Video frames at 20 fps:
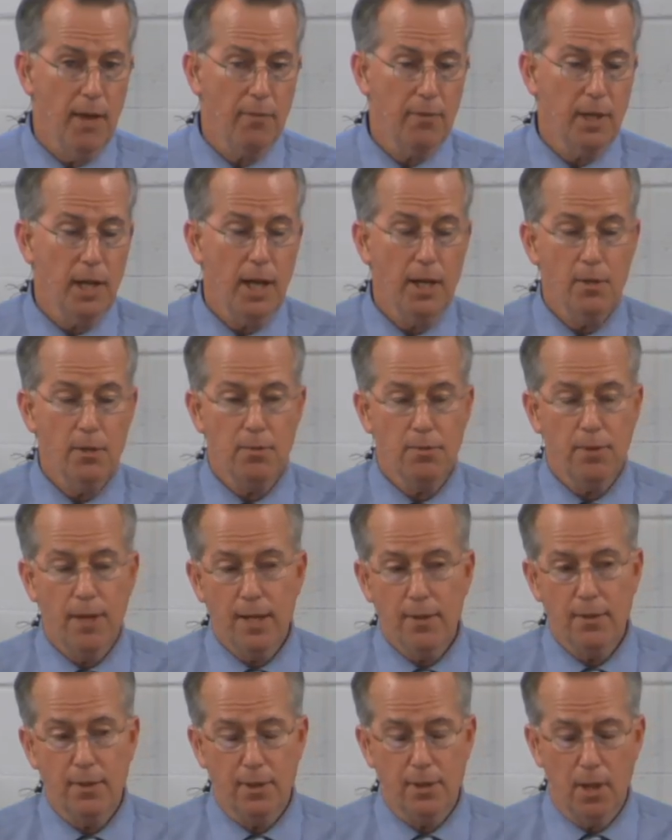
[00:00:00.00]
the kind of
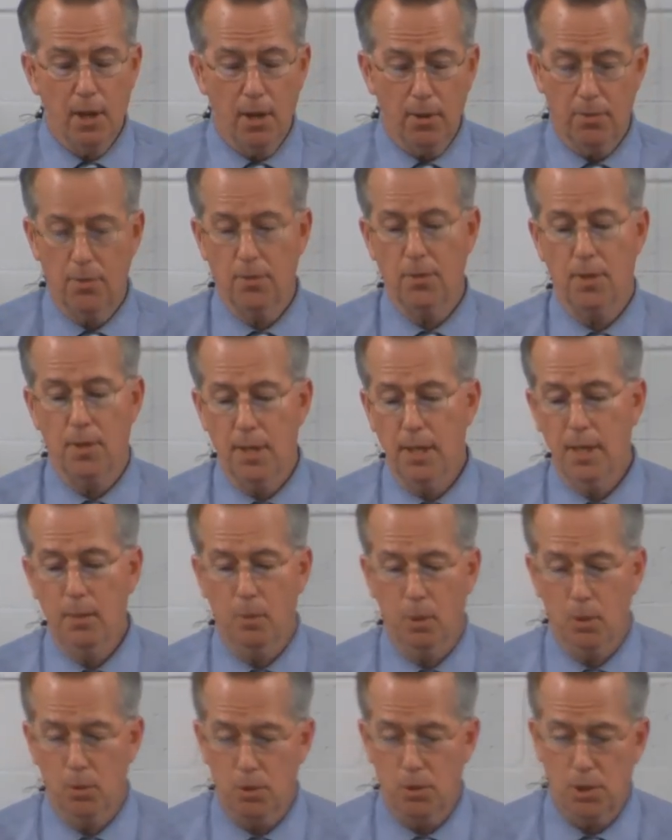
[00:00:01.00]
faith that the author of the
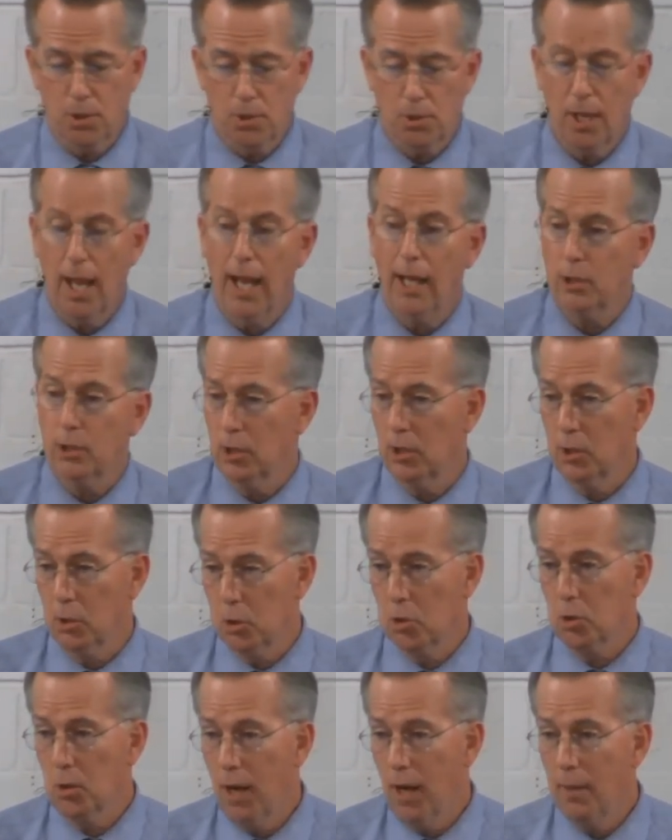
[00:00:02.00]
Hebrews is actually
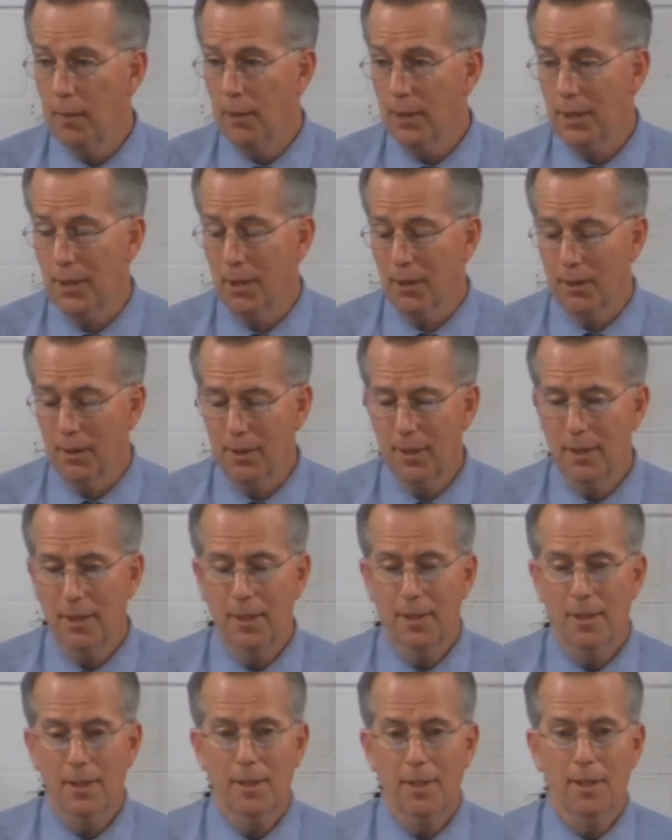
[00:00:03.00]
describing here?
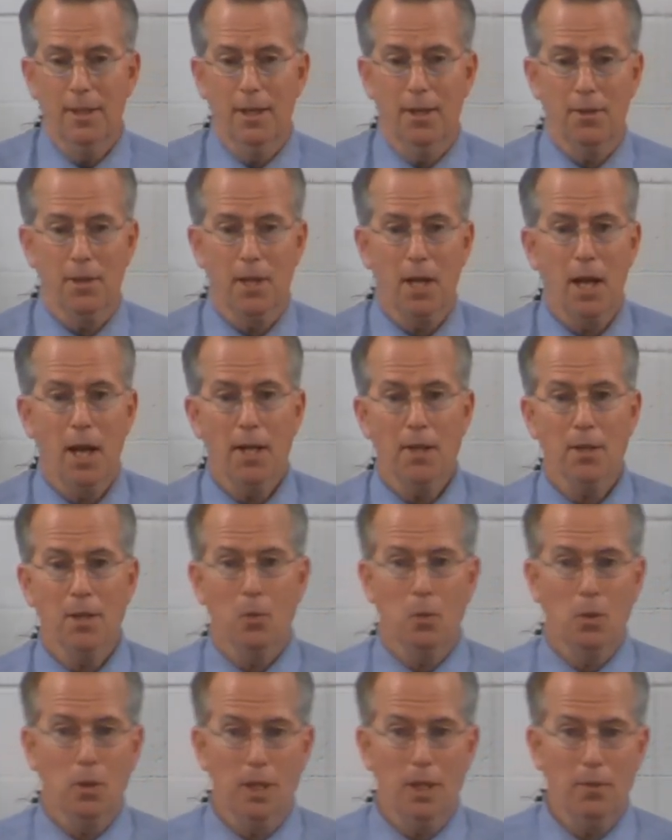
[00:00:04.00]
uh, the kind
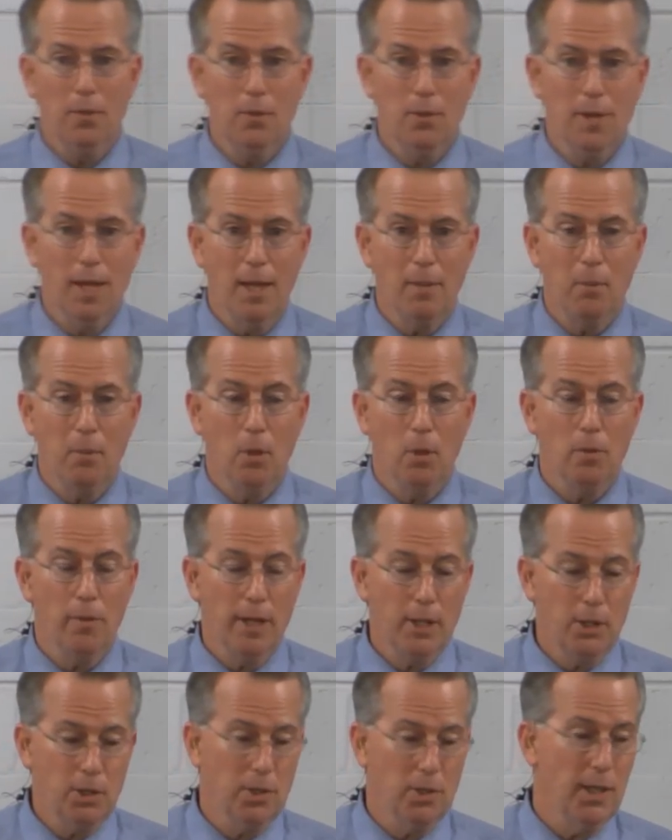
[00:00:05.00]
that will give you that
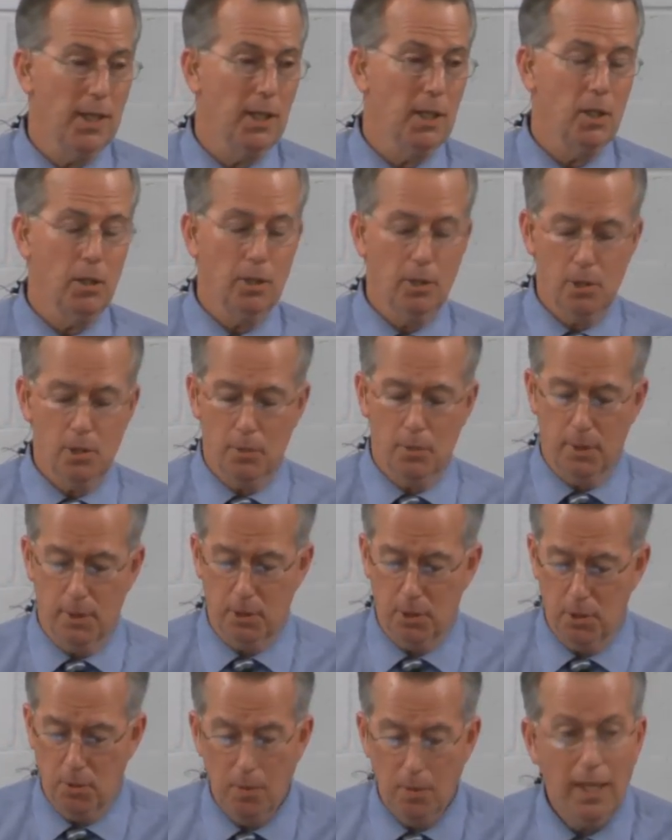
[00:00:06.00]
motivation, that encouragement
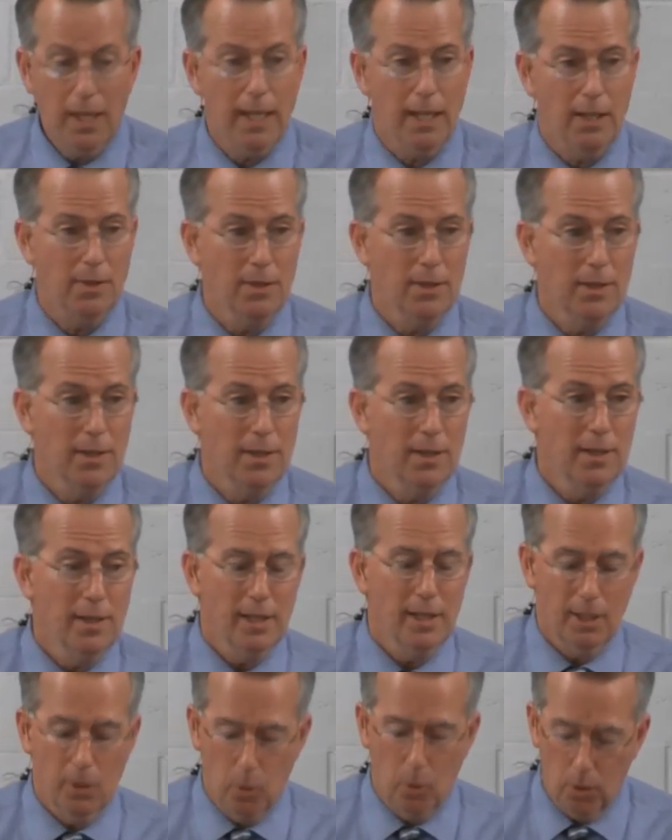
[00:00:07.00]
that you need
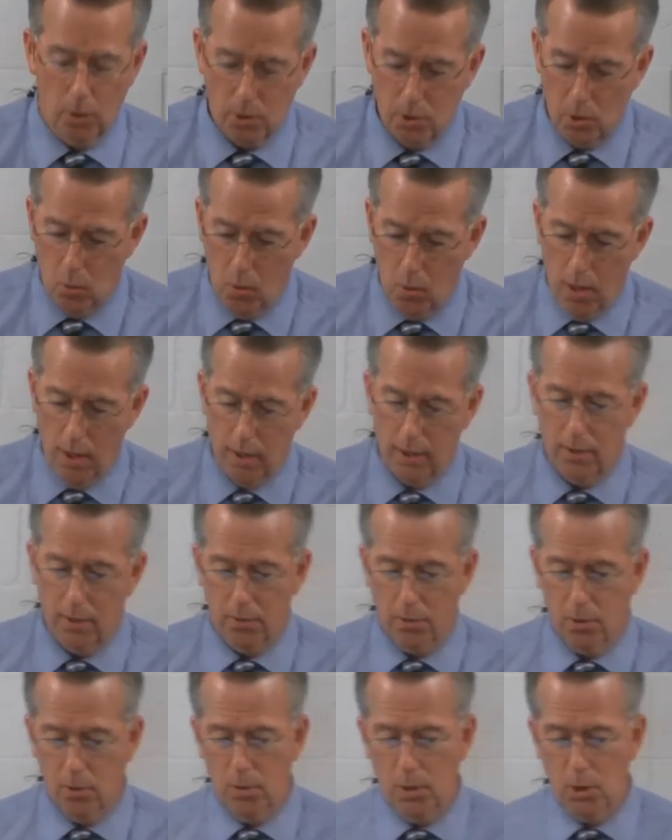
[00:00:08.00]
in order to walk
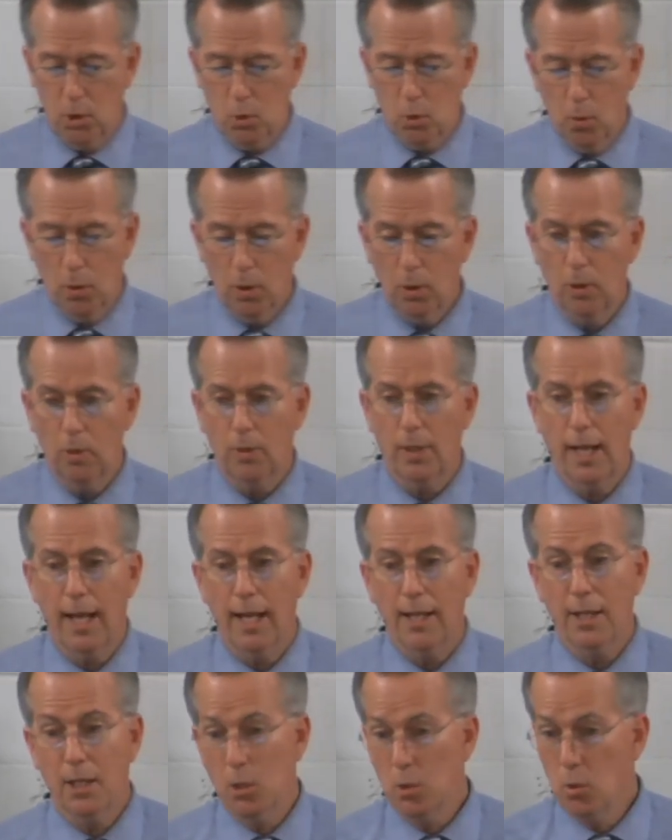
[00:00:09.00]
through this world
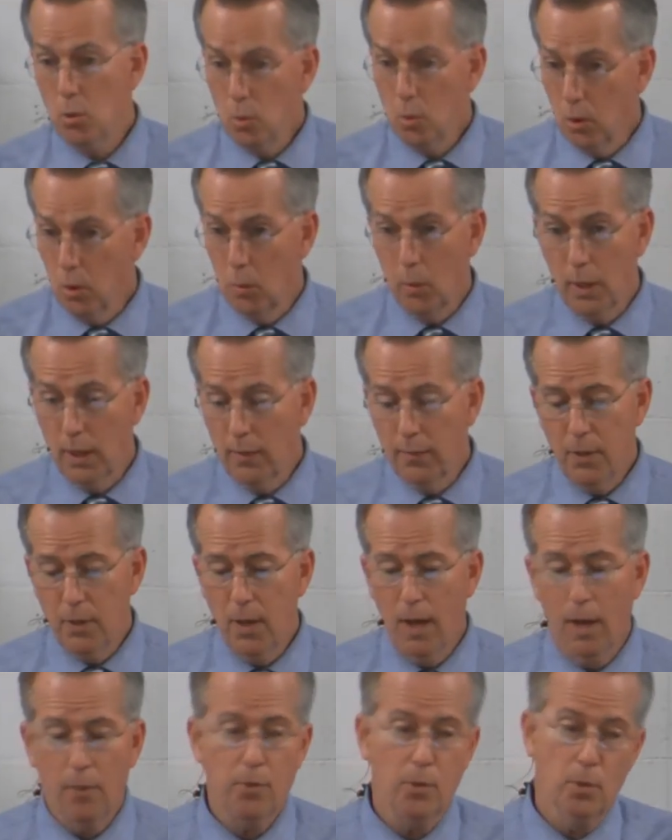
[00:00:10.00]
and endure whatever you
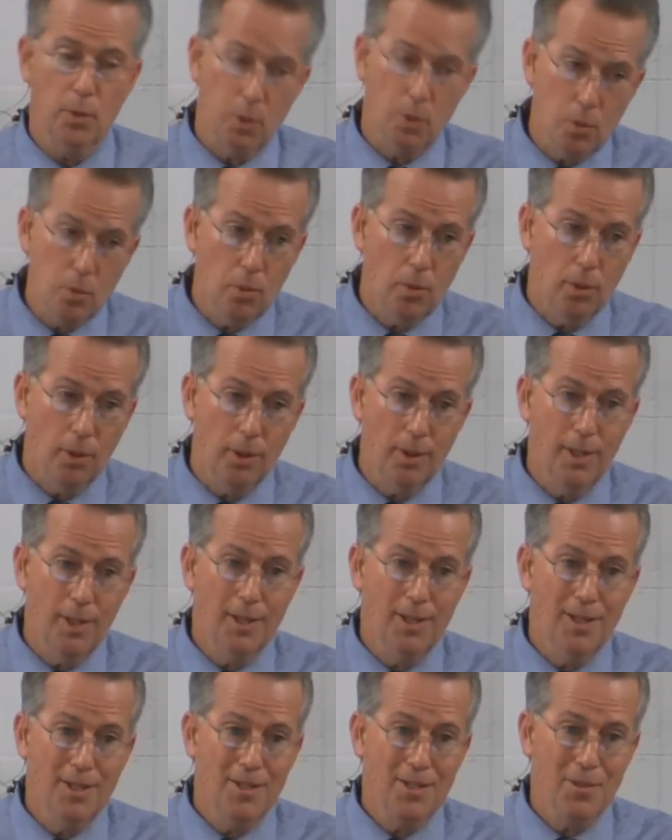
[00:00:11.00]
have to endure
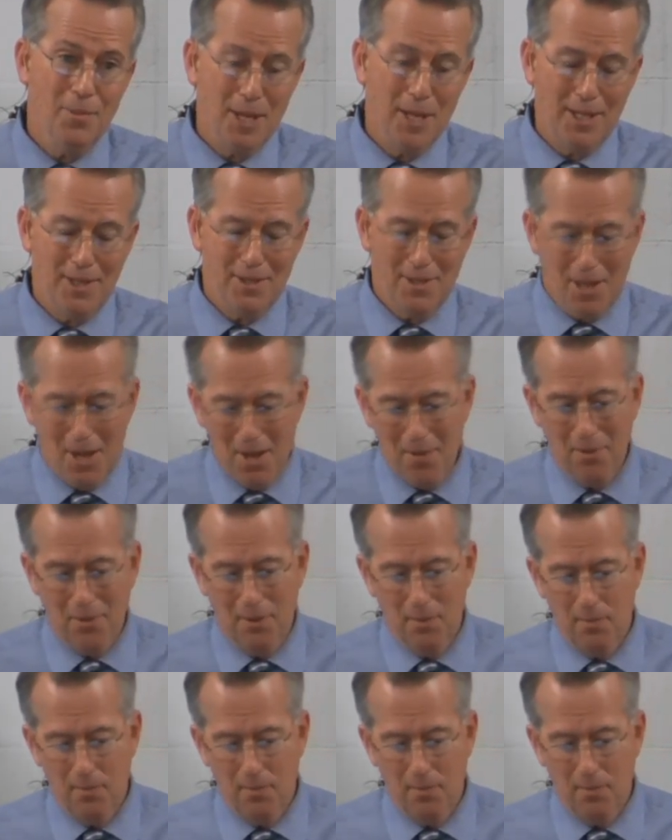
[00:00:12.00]
to make it to heaven.